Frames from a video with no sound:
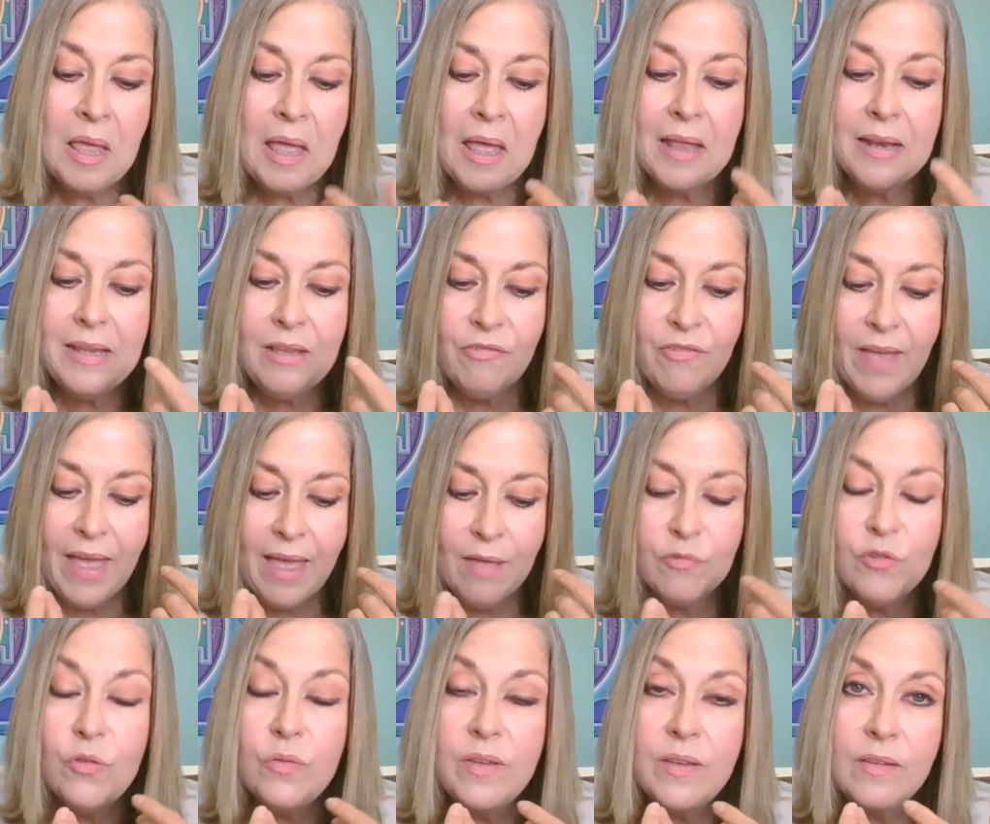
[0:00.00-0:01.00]
And if I have
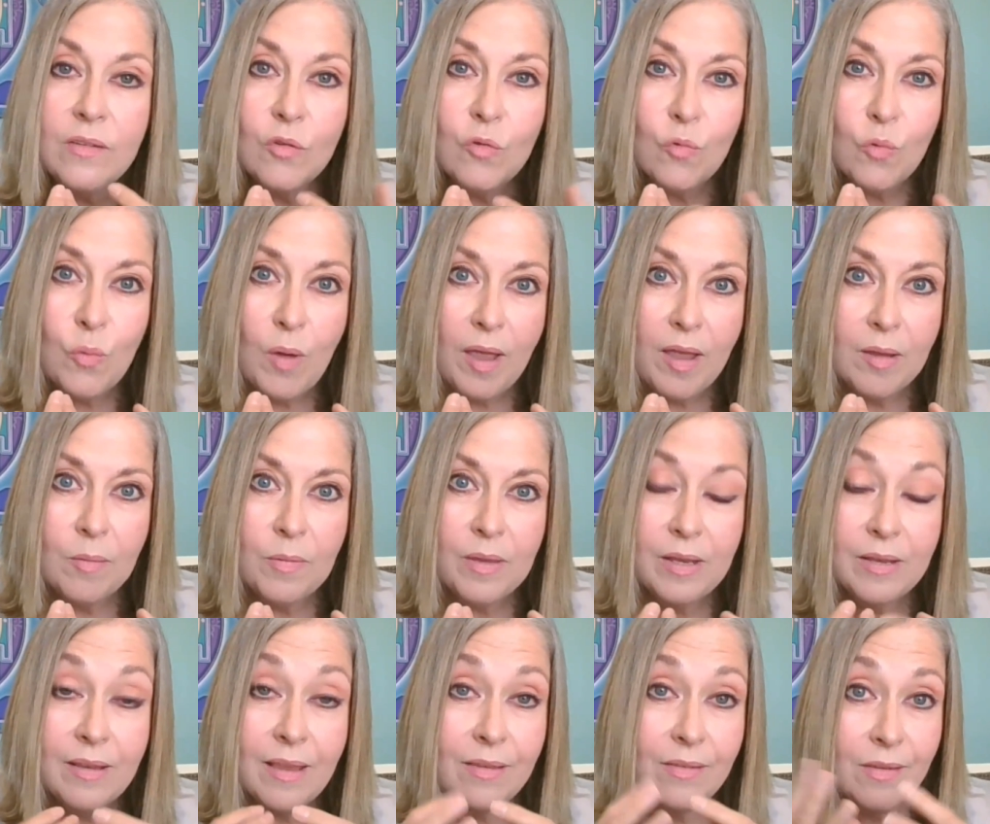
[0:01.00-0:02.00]
to describe
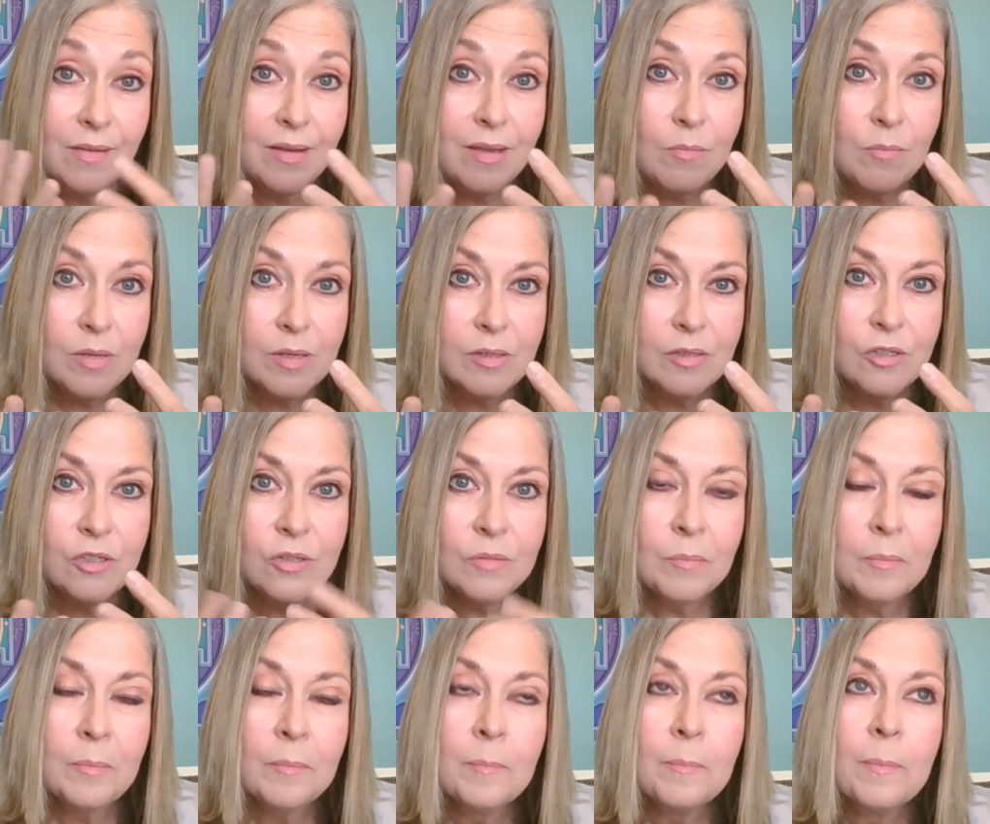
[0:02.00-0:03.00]
it as an image,
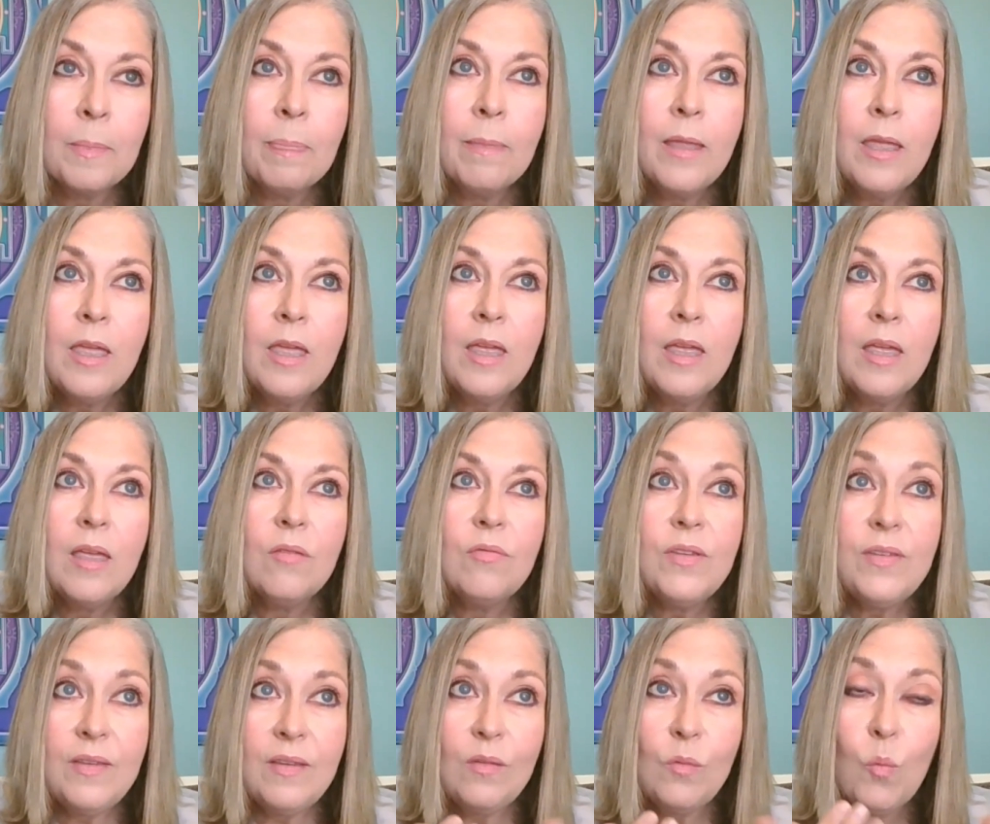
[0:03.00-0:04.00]

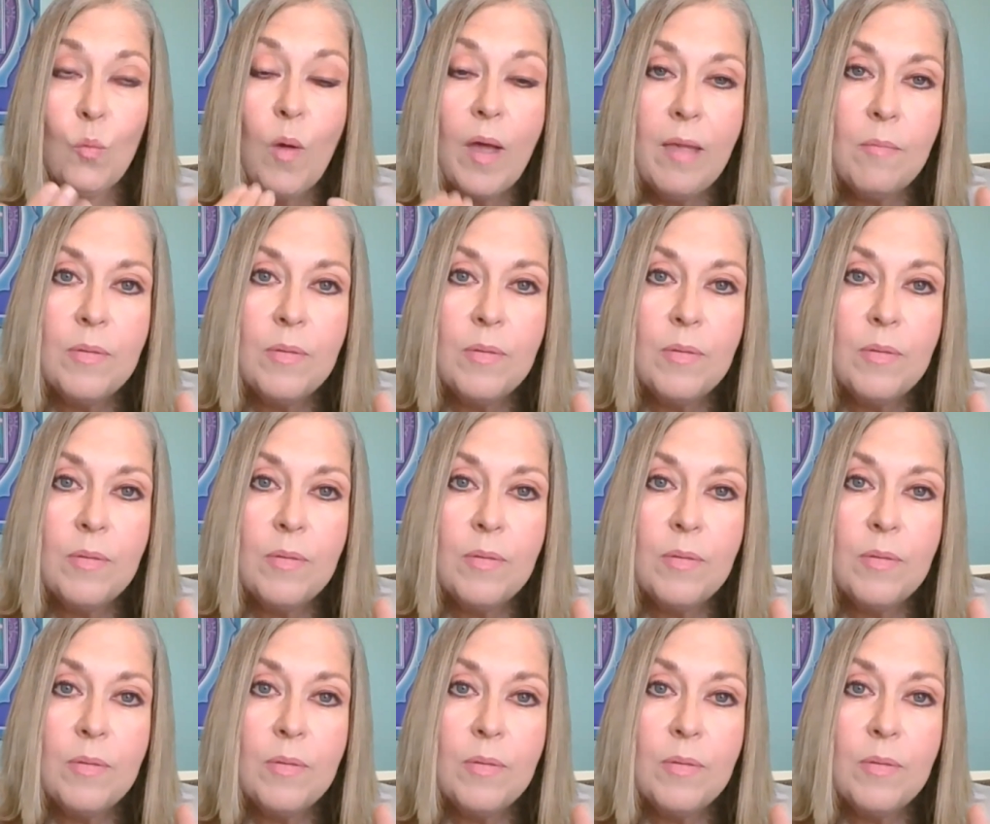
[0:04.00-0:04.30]
this is way